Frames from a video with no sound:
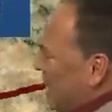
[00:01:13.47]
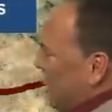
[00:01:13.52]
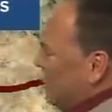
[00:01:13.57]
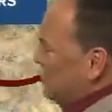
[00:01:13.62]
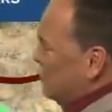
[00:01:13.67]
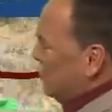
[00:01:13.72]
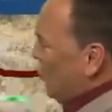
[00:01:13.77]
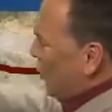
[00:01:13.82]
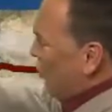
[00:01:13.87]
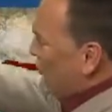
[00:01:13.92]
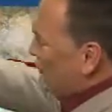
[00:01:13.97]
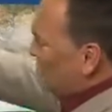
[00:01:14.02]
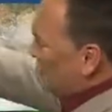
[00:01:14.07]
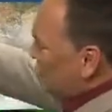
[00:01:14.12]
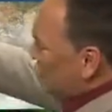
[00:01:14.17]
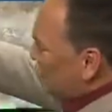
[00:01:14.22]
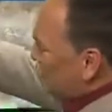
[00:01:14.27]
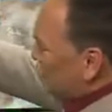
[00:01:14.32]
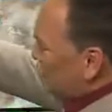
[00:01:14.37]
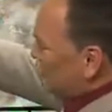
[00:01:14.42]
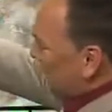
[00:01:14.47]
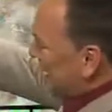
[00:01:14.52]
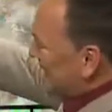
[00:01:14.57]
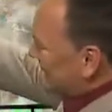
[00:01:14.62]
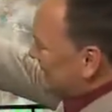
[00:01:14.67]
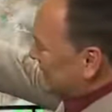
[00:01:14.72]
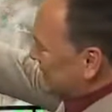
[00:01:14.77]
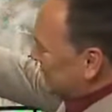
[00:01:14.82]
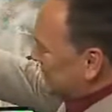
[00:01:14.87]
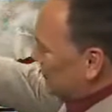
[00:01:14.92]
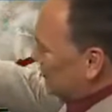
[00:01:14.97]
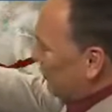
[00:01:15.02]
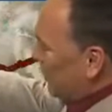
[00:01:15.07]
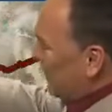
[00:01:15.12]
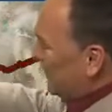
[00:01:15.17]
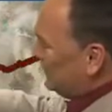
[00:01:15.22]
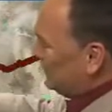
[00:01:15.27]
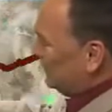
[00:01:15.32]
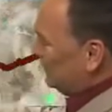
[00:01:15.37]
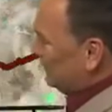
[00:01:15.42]
Northern Utah, at least the
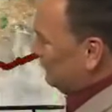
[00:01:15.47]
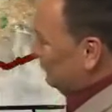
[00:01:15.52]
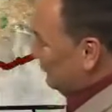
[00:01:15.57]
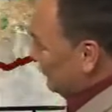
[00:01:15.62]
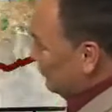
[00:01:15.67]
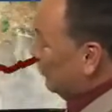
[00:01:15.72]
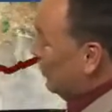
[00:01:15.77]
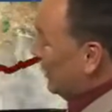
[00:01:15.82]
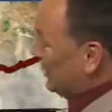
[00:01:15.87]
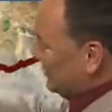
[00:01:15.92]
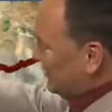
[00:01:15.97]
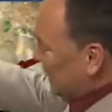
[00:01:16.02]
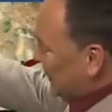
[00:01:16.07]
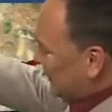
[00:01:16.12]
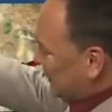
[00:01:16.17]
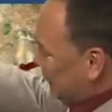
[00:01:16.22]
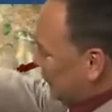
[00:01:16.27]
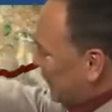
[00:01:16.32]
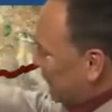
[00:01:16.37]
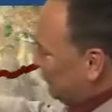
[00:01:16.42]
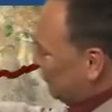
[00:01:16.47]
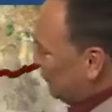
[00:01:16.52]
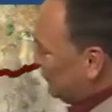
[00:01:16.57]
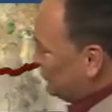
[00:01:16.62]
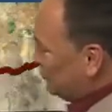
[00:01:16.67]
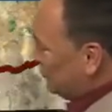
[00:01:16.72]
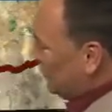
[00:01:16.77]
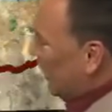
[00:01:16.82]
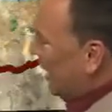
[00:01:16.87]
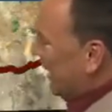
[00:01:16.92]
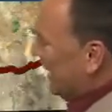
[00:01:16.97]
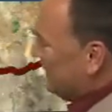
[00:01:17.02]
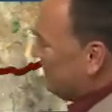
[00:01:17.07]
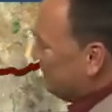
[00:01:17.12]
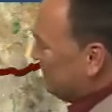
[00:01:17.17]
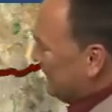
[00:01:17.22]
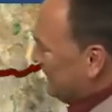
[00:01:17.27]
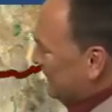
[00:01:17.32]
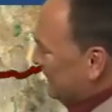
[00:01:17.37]
Was Wasatch Front, were dry.